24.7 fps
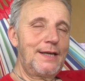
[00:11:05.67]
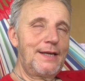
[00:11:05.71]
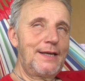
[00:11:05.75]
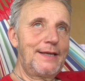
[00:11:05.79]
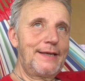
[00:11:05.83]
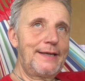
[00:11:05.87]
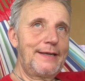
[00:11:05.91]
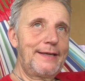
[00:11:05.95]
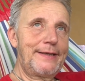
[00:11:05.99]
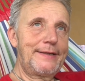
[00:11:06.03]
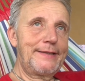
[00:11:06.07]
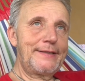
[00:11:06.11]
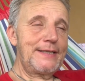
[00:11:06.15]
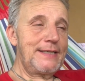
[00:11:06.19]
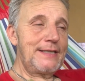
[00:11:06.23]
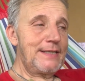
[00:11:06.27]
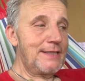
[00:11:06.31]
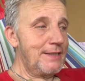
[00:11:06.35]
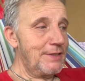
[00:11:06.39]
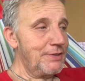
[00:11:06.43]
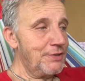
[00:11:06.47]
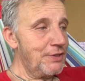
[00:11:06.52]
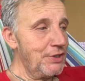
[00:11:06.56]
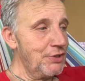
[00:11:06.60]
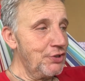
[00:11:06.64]
And in
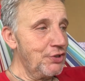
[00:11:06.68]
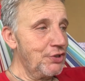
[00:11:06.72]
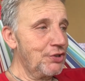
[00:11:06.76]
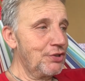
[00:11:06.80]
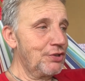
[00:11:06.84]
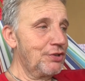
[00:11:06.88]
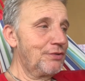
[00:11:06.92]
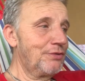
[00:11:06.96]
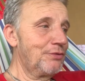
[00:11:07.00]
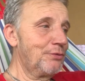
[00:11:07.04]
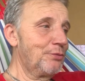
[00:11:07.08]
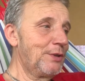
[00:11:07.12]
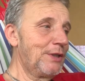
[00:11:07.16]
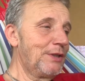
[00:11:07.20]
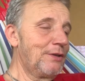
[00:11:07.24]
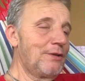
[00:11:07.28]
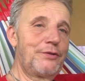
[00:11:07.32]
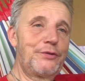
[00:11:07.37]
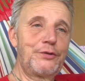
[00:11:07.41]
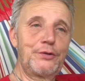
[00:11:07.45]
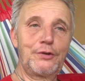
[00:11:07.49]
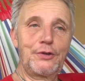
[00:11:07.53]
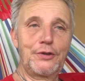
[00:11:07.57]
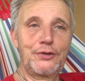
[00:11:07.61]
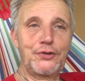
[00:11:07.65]
addition, we
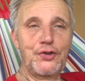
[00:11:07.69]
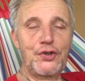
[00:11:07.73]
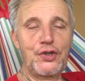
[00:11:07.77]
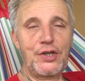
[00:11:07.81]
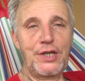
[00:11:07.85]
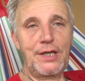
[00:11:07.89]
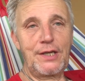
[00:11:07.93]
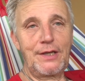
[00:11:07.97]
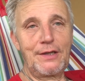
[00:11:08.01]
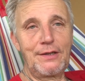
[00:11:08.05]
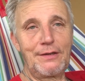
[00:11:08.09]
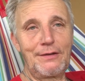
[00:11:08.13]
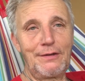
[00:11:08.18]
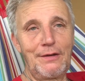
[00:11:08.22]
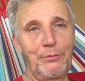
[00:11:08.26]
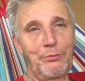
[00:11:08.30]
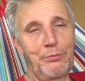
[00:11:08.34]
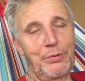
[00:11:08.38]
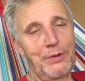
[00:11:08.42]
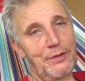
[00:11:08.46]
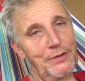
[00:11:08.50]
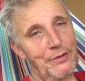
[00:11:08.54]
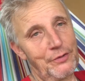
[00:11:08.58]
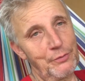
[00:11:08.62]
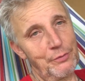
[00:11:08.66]
also got shaken up
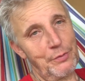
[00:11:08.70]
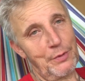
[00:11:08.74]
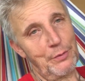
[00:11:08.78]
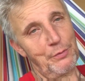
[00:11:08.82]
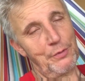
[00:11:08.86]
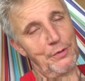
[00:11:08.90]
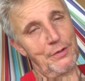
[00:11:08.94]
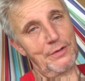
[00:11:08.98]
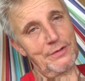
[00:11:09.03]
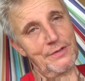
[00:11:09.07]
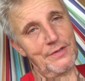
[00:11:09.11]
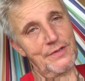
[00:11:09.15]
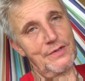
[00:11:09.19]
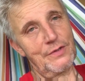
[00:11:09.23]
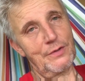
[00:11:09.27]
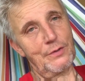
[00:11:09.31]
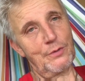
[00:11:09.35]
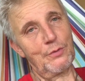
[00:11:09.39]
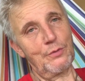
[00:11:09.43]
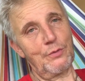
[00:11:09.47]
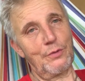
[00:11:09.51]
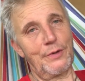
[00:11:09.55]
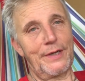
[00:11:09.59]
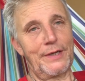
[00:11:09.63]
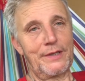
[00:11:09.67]
because we were
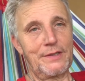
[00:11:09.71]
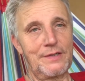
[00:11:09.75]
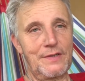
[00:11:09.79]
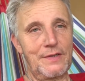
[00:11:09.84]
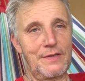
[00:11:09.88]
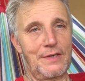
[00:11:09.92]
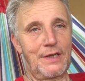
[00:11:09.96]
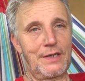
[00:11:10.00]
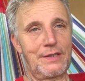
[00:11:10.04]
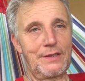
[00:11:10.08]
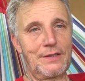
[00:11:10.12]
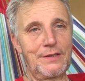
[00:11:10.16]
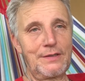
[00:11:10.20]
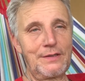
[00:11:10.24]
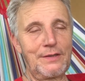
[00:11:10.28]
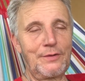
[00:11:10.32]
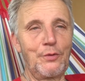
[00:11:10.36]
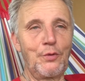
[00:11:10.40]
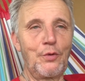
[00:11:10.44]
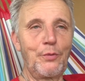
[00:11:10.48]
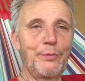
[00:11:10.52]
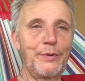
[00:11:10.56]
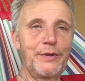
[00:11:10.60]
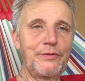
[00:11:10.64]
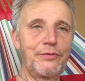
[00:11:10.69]
so excited and
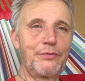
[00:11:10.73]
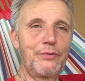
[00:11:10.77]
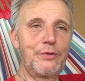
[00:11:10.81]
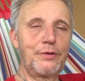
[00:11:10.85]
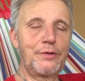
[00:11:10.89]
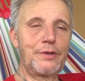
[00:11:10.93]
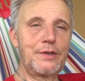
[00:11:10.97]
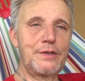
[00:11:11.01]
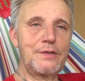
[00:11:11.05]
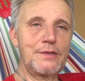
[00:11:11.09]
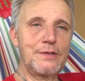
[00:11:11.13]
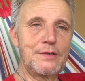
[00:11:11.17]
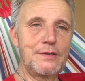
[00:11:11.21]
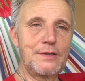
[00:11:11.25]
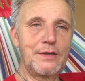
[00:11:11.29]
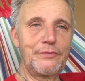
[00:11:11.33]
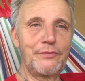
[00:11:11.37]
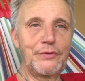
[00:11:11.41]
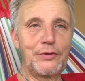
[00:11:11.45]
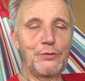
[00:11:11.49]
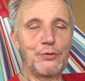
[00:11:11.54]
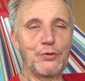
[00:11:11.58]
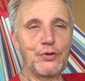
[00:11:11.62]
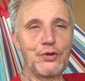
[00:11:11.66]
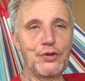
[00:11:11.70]
hoping for this
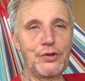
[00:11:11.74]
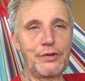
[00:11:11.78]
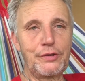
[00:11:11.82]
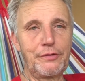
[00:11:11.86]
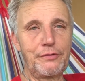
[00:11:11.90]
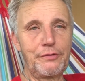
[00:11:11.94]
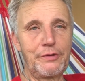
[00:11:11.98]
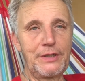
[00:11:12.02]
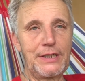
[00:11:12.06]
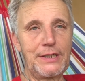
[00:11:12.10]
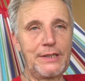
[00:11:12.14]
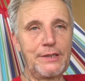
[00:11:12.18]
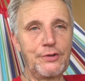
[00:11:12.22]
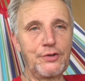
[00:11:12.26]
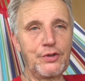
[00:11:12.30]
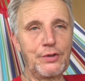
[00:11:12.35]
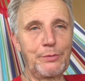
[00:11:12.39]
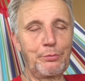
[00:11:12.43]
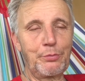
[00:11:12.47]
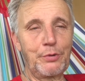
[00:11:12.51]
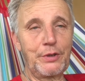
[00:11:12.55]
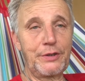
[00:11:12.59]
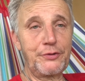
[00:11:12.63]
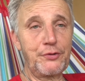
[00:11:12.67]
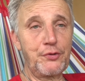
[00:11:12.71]
evolutionary
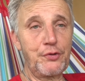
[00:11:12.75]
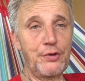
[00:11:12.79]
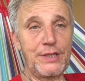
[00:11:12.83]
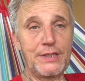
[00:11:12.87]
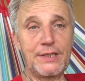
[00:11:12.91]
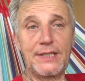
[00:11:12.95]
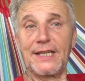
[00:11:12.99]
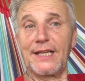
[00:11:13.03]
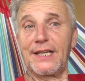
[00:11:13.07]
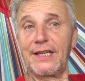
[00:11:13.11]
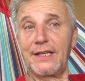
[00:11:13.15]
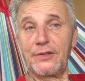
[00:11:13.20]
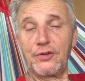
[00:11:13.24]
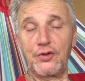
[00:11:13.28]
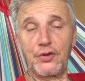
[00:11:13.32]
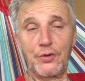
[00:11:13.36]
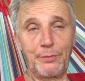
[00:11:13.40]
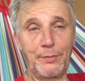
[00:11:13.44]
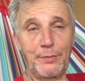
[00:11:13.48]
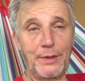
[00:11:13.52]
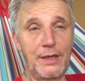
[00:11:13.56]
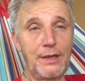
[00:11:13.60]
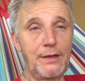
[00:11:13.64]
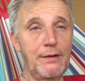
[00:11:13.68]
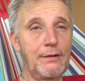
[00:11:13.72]
leadership retreat in
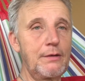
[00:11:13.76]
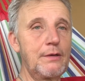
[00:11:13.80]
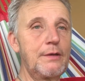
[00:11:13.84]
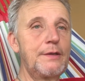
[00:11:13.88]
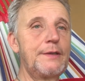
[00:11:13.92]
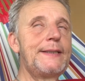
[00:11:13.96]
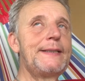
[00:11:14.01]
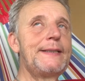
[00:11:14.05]
Jamaica